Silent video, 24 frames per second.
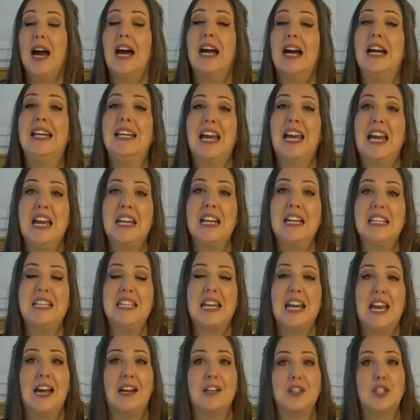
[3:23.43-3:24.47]
Again,
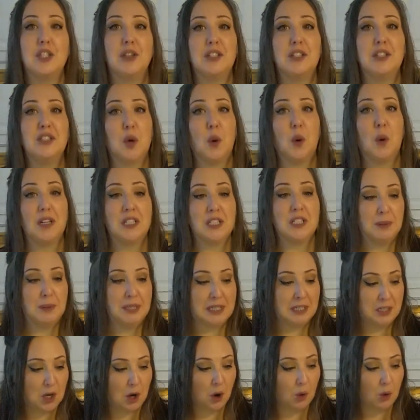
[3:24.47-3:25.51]
the answer is going to
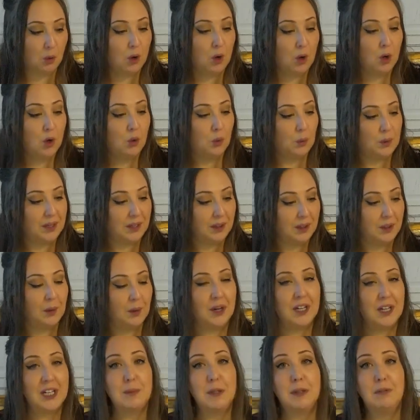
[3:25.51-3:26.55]
be no. We are
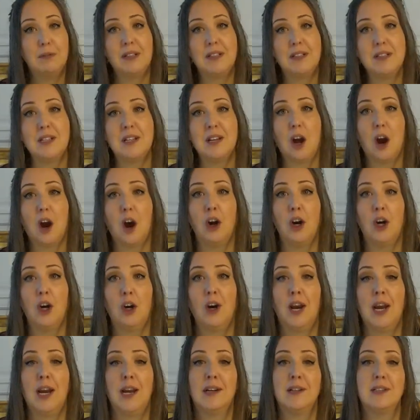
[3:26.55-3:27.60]
going to be rinsing our
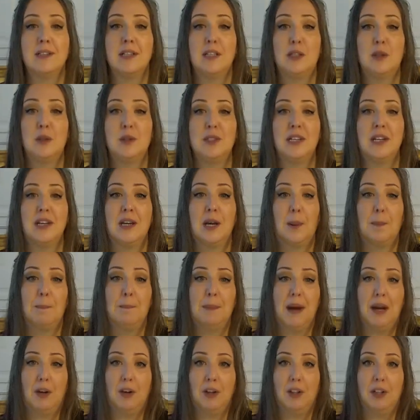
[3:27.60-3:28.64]
grains using milk.